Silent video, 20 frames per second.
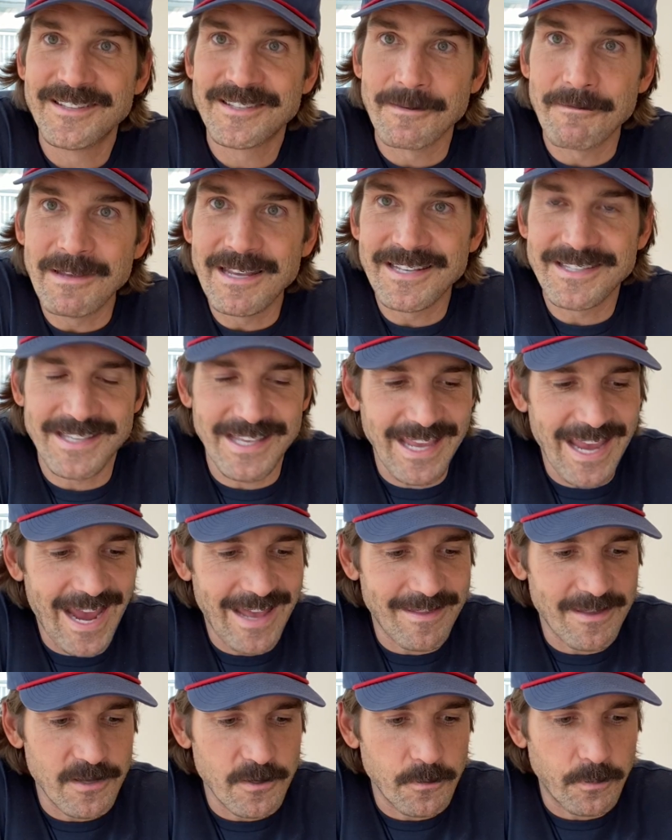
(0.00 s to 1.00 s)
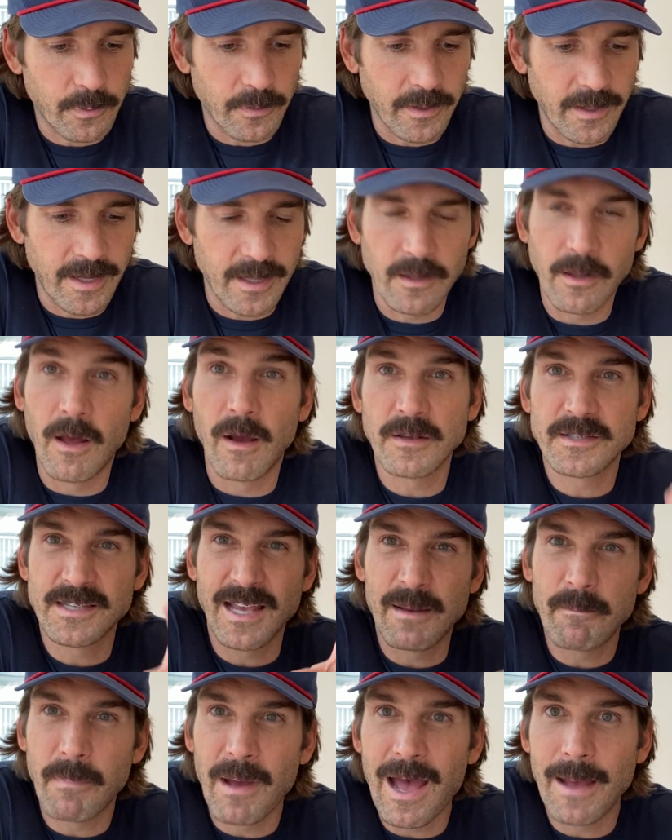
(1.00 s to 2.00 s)
to me, is the guy that you play
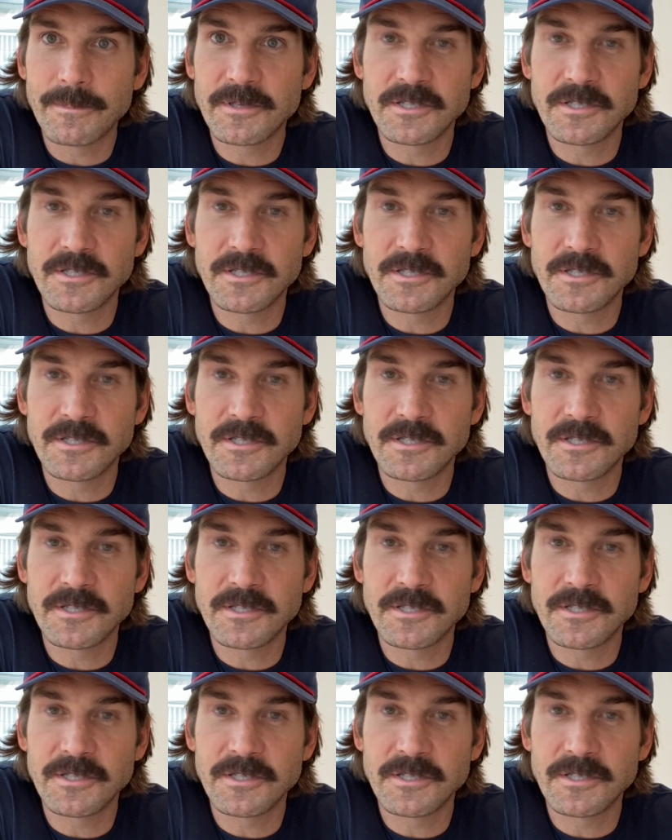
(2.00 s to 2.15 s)
alongside Bob